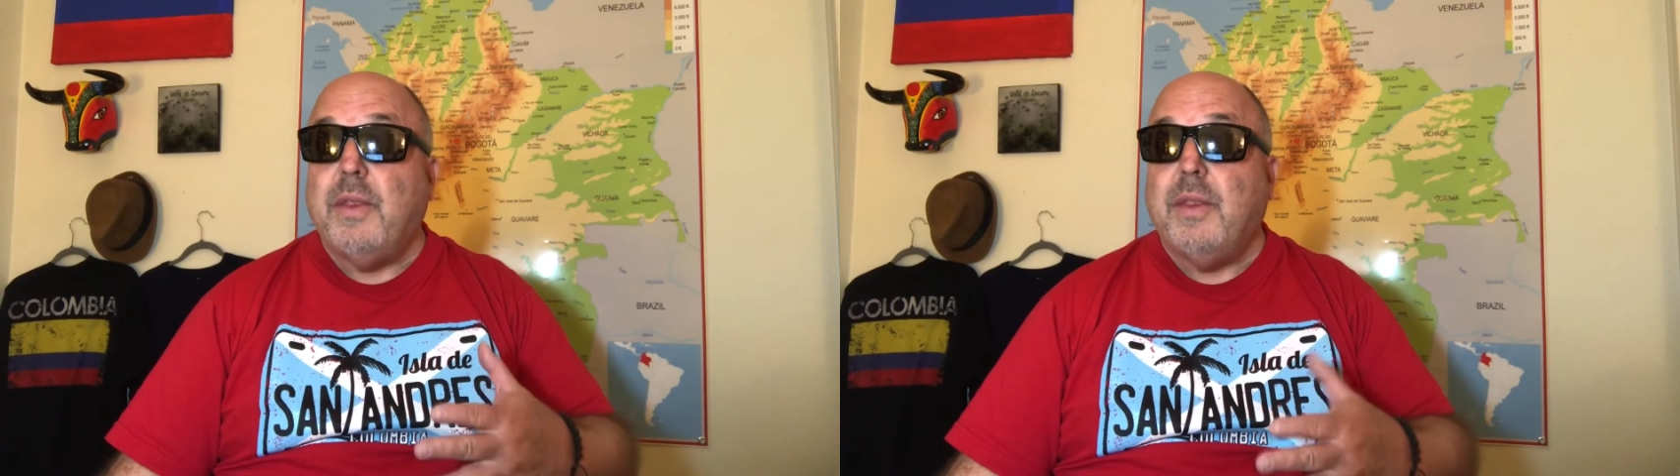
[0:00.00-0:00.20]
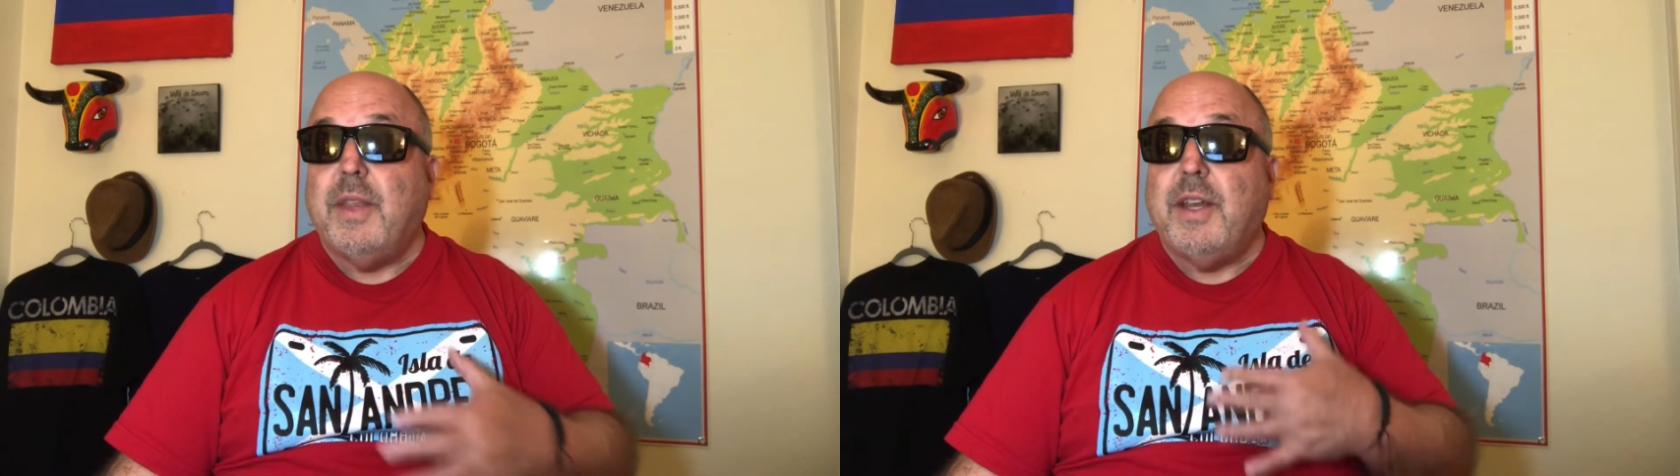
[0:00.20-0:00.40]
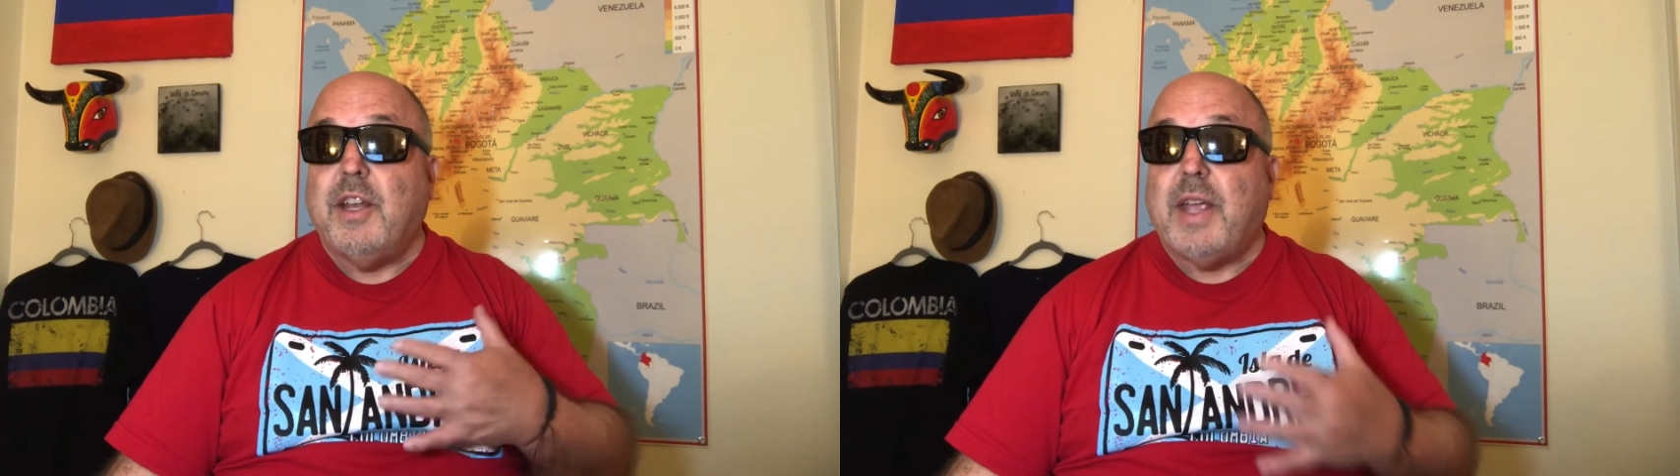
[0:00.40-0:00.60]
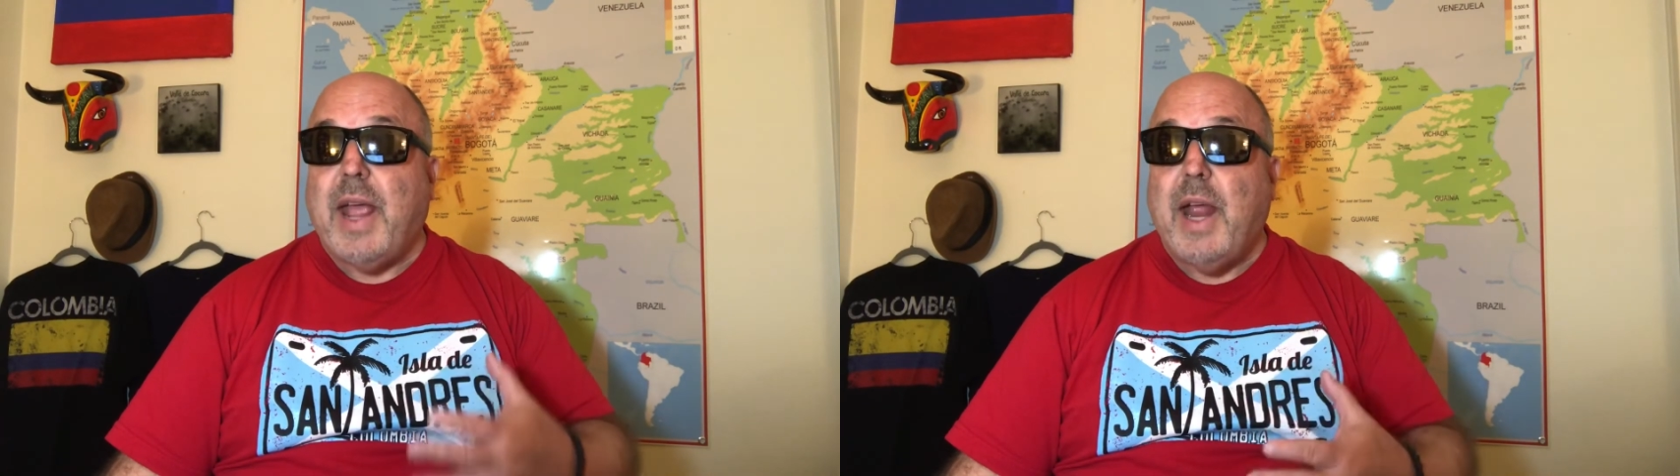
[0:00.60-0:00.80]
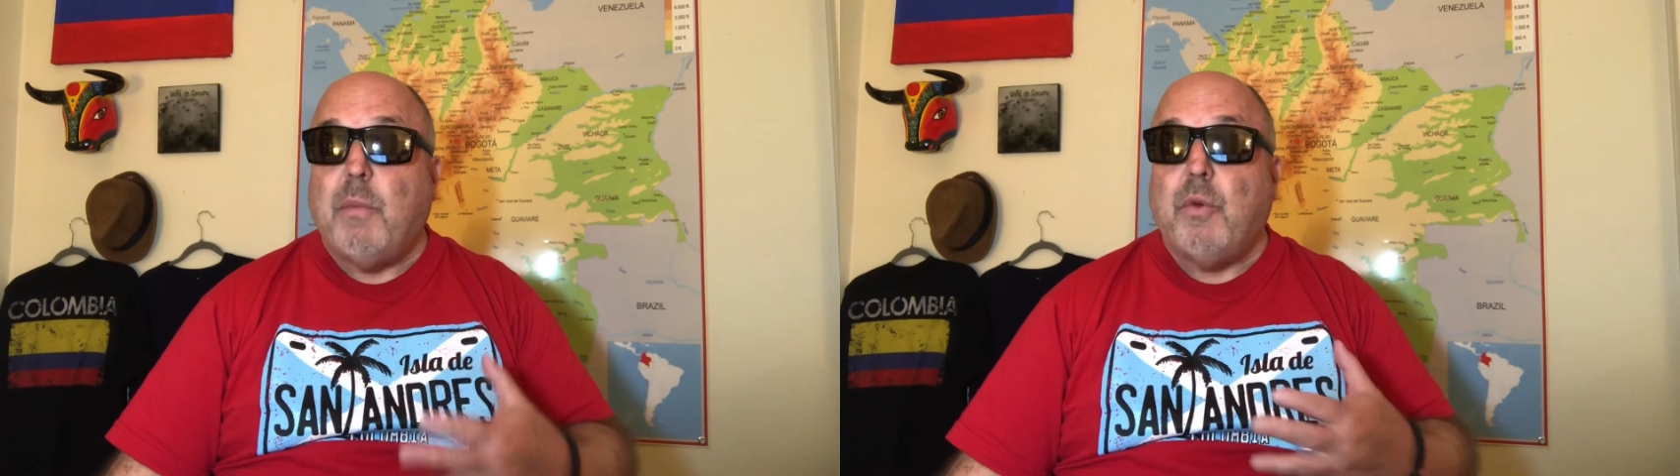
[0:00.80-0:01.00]
the
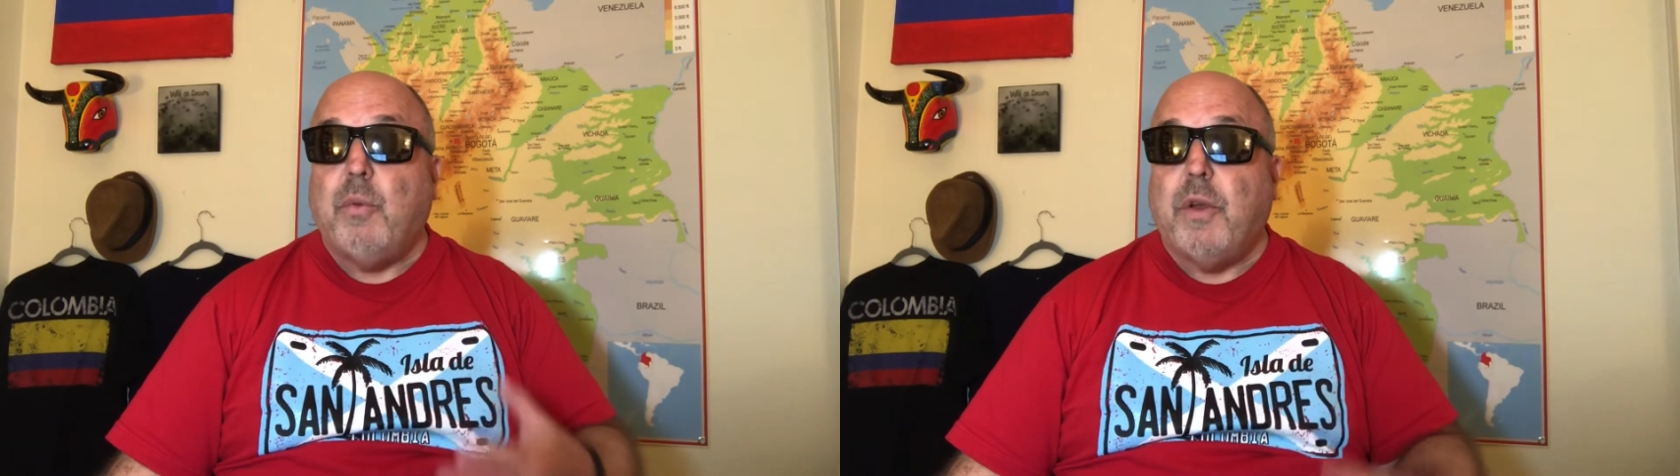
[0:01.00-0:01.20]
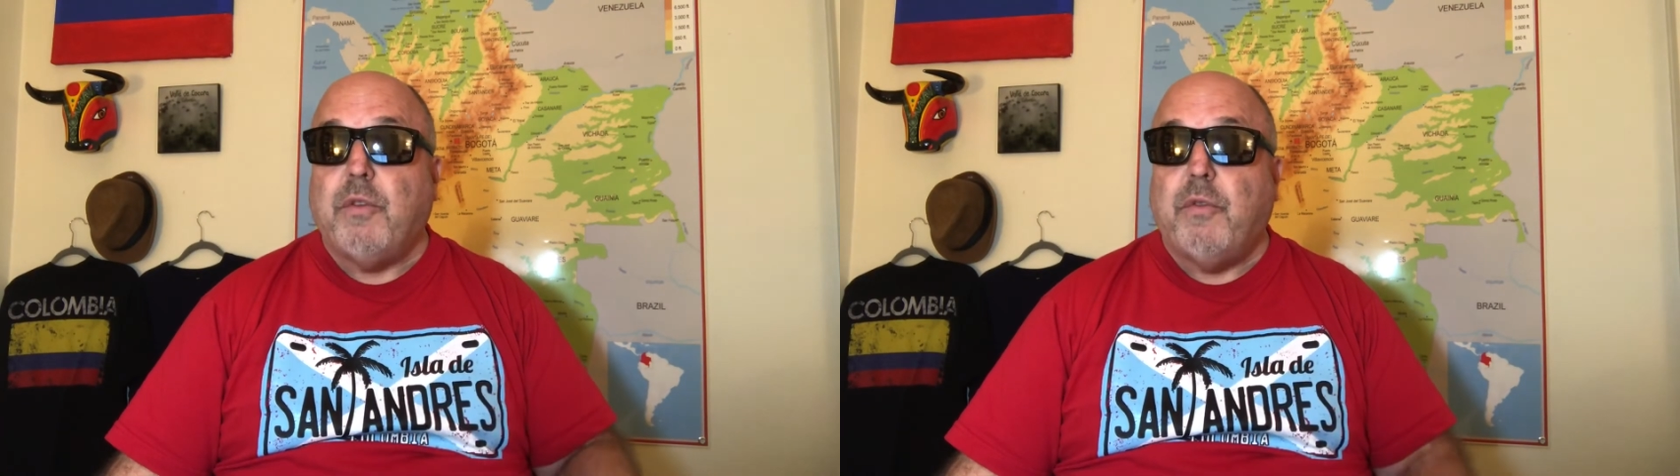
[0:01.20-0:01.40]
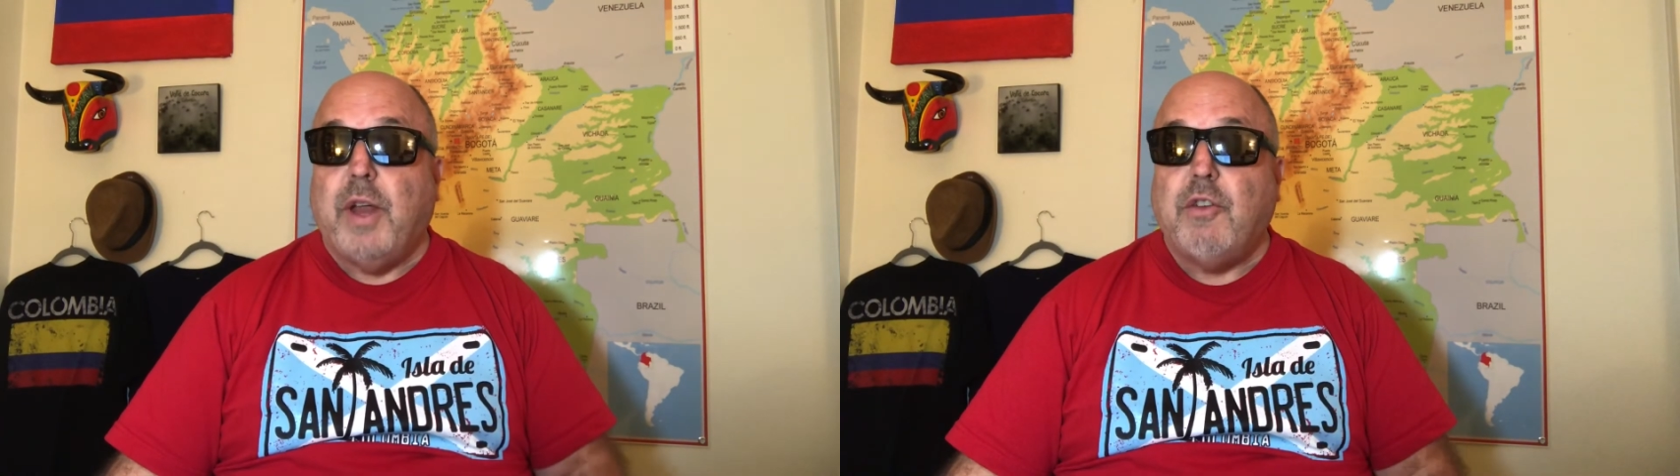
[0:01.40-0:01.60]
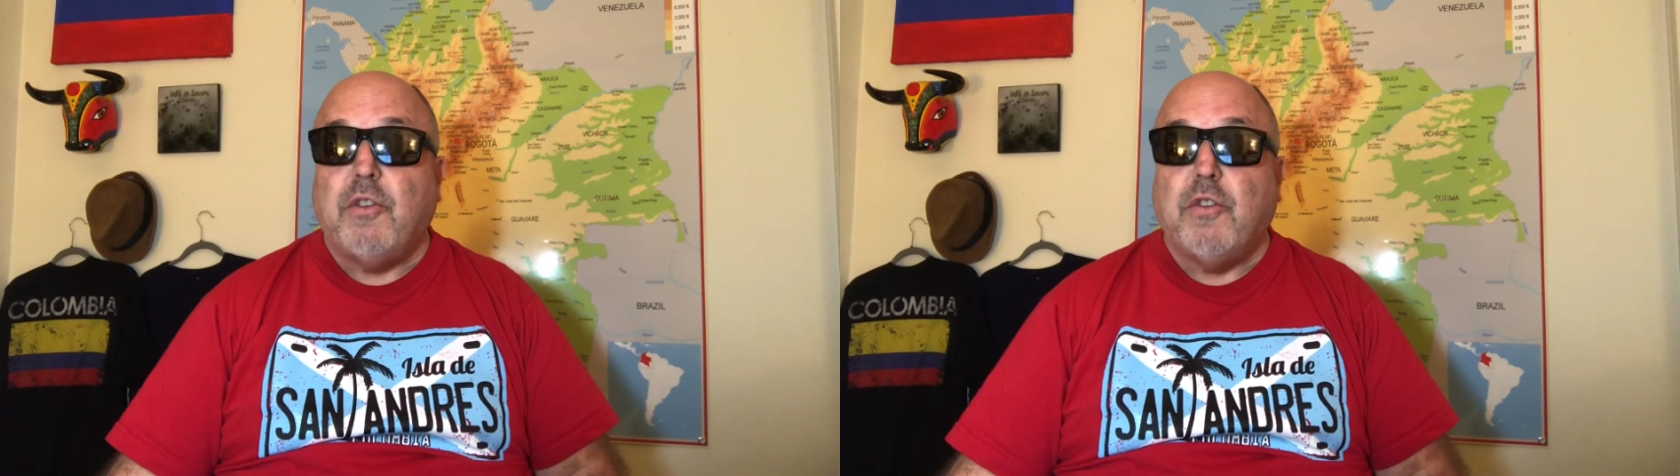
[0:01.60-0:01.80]
Decameron reservations